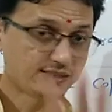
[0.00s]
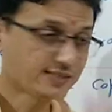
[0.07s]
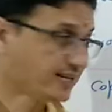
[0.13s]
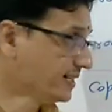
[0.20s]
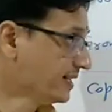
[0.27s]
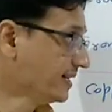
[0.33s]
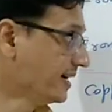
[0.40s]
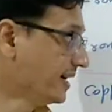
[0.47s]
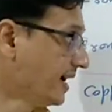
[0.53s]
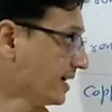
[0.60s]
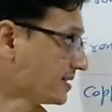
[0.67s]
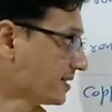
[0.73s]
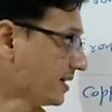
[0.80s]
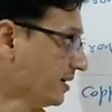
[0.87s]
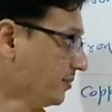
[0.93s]
and the
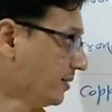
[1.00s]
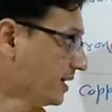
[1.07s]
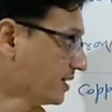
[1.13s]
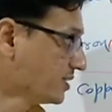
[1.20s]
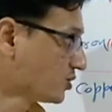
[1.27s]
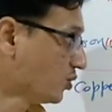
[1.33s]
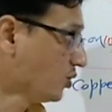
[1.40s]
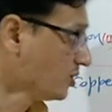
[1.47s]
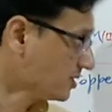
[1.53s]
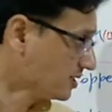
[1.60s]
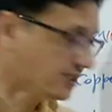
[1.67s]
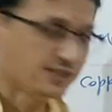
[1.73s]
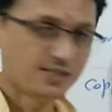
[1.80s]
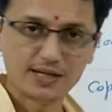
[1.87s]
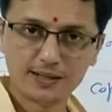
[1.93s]
last element is
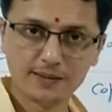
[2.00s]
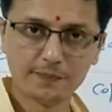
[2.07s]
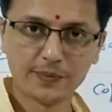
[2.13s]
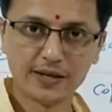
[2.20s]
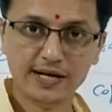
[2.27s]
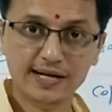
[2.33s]
oxygen,